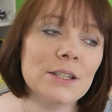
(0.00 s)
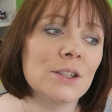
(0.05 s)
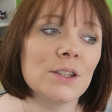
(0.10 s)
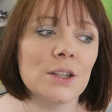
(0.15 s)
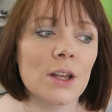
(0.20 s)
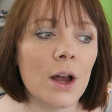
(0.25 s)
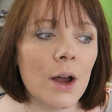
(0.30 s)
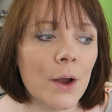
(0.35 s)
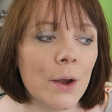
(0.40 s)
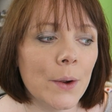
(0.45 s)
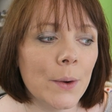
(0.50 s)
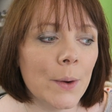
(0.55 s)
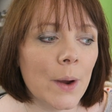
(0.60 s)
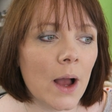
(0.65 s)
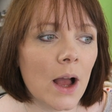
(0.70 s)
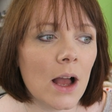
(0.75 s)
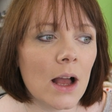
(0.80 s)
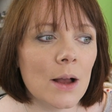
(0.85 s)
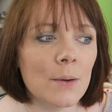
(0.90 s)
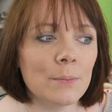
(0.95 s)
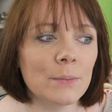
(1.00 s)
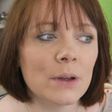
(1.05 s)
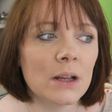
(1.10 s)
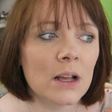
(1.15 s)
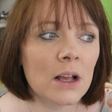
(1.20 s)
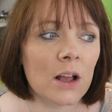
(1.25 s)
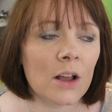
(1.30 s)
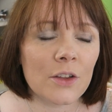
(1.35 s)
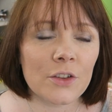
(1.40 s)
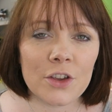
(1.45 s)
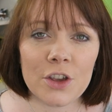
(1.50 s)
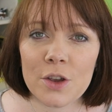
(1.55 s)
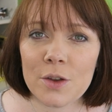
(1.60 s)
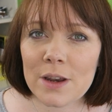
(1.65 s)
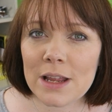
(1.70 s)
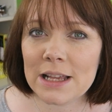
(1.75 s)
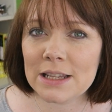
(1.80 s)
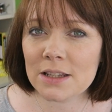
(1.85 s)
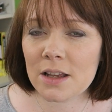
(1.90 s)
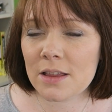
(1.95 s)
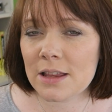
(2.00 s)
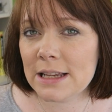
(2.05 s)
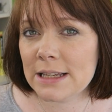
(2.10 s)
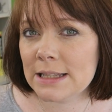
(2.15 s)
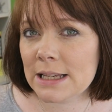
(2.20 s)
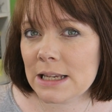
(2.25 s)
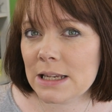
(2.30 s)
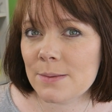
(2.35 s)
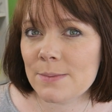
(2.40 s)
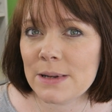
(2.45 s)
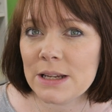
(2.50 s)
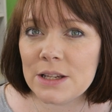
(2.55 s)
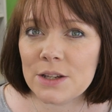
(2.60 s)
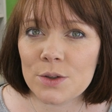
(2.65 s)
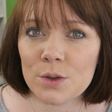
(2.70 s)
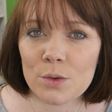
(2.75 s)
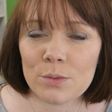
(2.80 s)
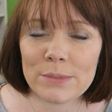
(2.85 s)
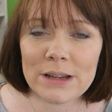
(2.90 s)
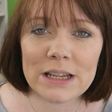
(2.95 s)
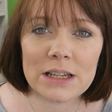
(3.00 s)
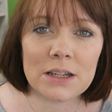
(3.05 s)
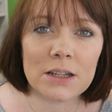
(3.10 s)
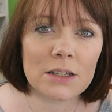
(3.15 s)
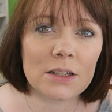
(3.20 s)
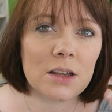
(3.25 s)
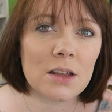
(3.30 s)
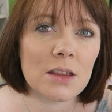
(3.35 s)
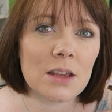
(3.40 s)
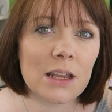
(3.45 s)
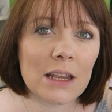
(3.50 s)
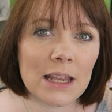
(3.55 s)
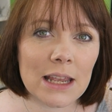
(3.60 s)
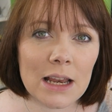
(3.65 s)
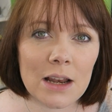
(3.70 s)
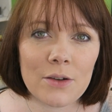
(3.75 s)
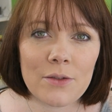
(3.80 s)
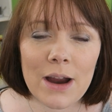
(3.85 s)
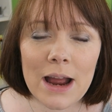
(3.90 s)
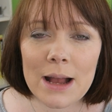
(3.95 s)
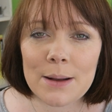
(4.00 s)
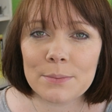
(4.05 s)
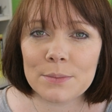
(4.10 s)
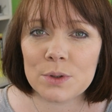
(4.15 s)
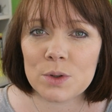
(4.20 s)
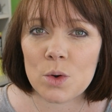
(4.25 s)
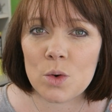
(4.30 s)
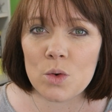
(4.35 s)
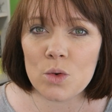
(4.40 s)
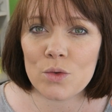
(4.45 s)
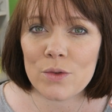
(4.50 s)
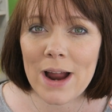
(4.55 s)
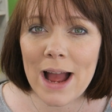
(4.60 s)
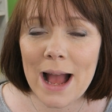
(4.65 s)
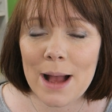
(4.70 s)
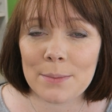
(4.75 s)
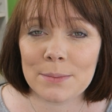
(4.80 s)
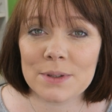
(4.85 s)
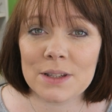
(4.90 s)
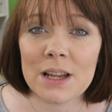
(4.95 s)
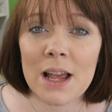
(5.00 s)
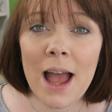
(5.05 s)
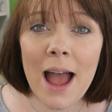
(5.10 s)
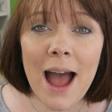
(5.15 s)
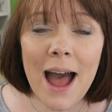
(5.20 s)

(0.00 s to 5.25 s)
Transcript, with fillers: So units, are they in centimetres or metres? Are they in kilograms or grams?